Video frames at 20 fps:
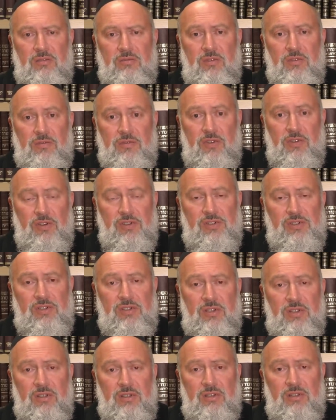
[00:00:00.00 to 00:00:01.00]

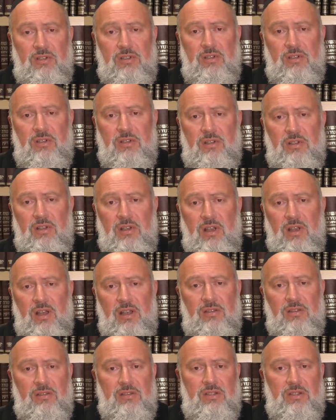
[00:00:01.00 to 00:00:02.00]
reversed,
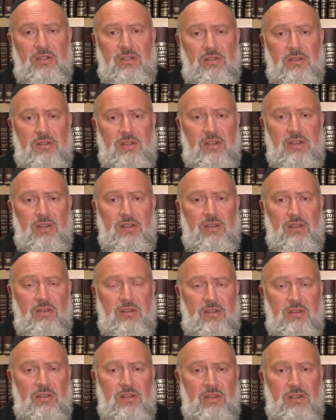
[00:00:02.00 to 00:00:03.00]
and the
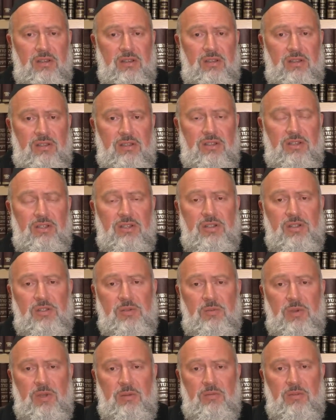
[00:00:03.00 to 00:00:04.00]

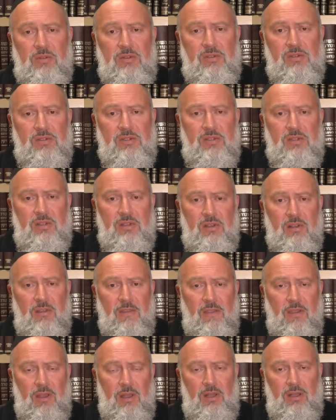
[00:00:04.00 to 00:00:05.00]
indigenous peoples
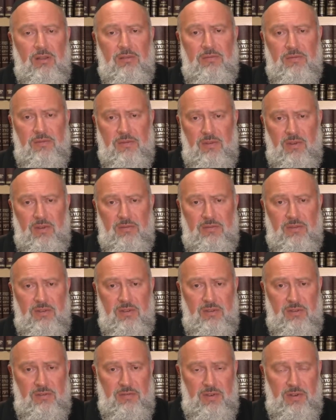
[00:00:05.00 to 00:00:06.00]
of
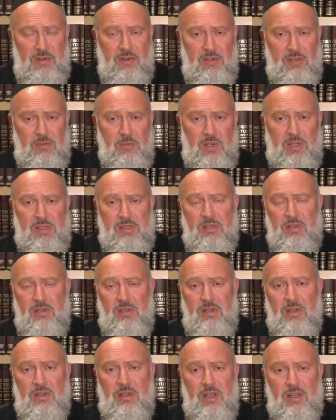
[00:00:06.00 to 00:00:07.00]
the various
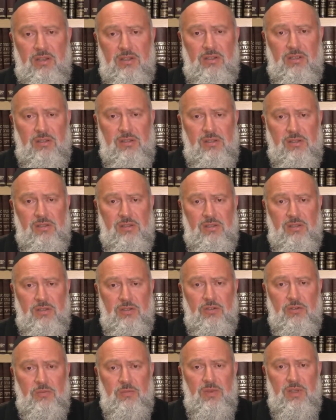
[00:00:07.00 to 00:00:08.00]
Western nations
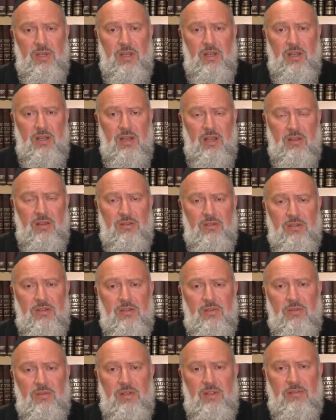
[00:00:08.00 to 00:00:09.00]
should be allowed
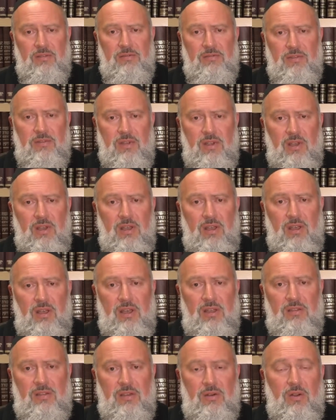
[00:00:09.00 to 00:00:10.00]
to live
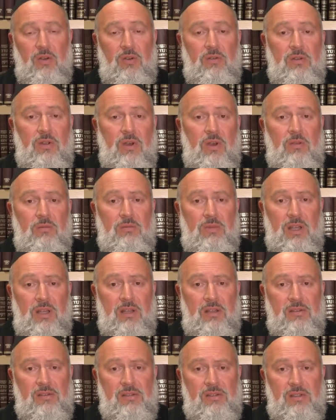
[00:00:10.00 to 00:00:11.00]
in their own
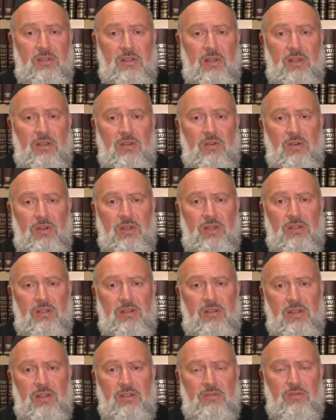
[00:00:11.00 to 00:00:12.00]
homelands according
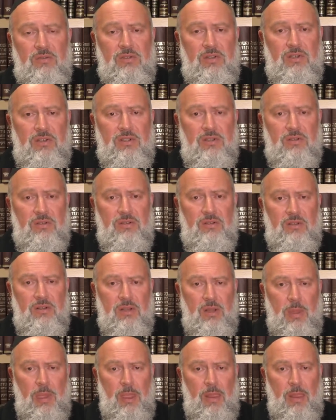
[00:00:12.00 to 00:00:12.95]
to their traditional